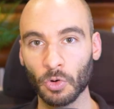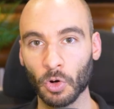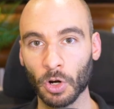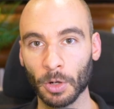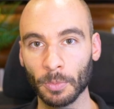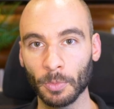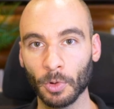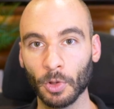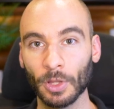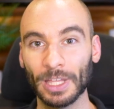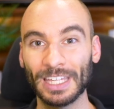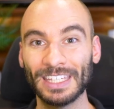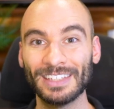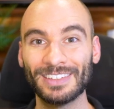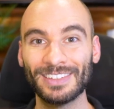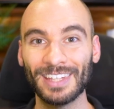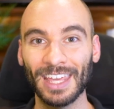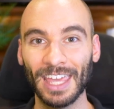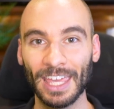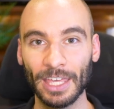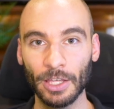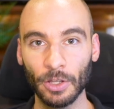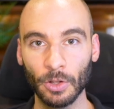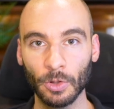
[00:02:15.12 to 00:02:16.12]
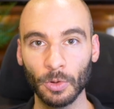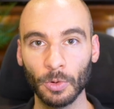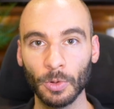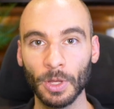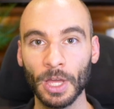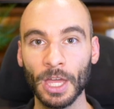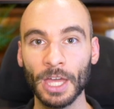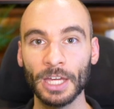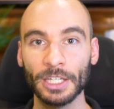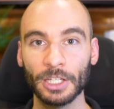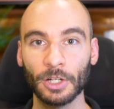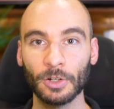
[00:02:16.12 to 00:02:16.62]
to normal
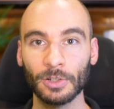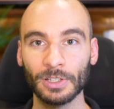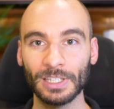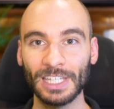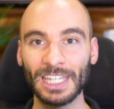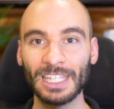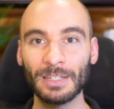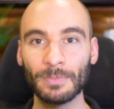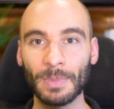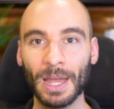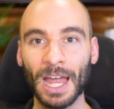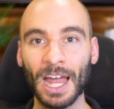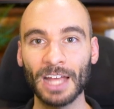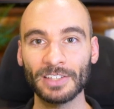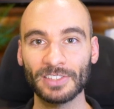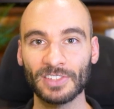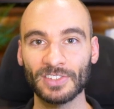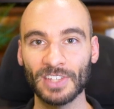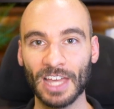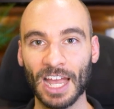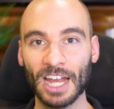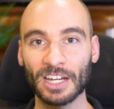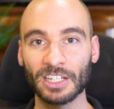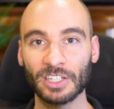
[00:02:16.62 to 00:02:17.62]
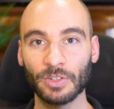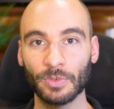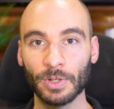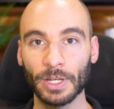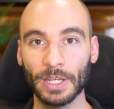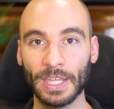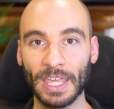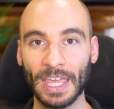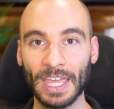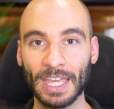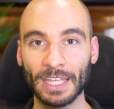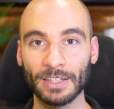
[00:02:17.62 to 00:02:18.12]
until your lean mass is actually
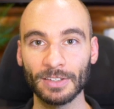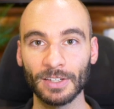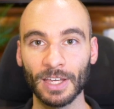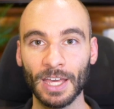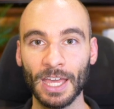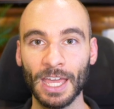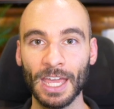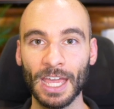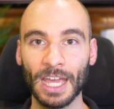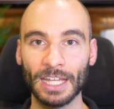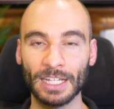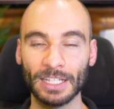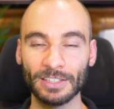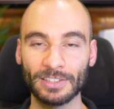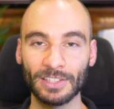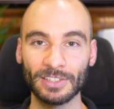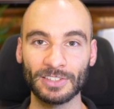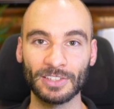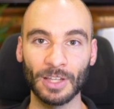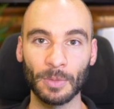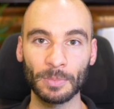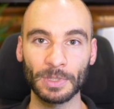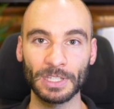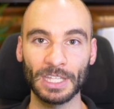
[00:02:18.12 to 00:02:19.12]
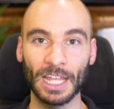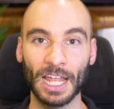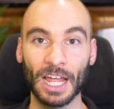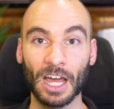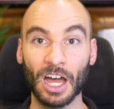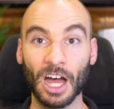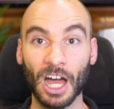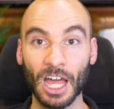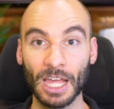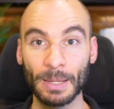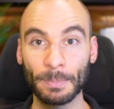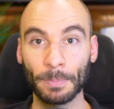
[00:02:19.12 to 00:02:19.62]
regained. And this is something
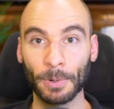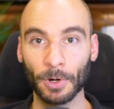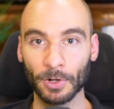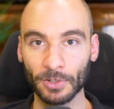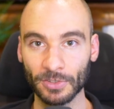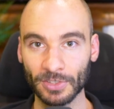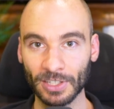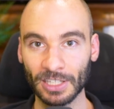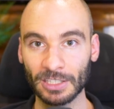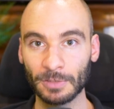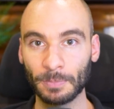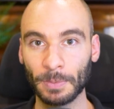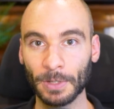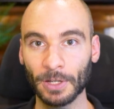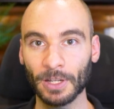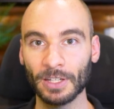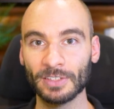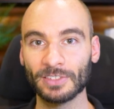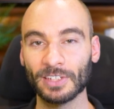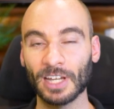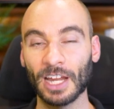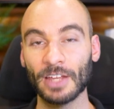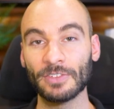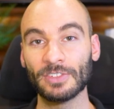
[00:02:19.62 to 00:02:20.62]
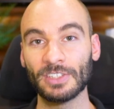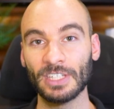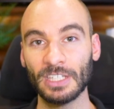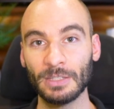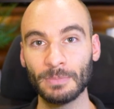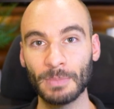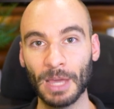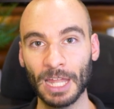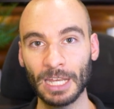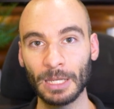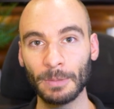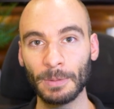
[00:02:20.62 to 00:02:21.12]
that I personally experienced, and I've
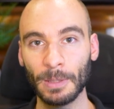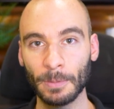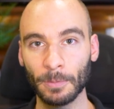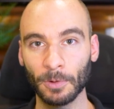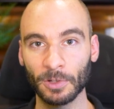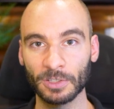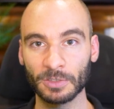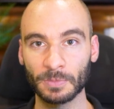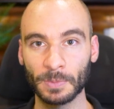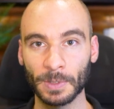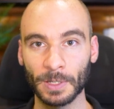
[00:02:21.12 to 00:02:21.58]
seen many people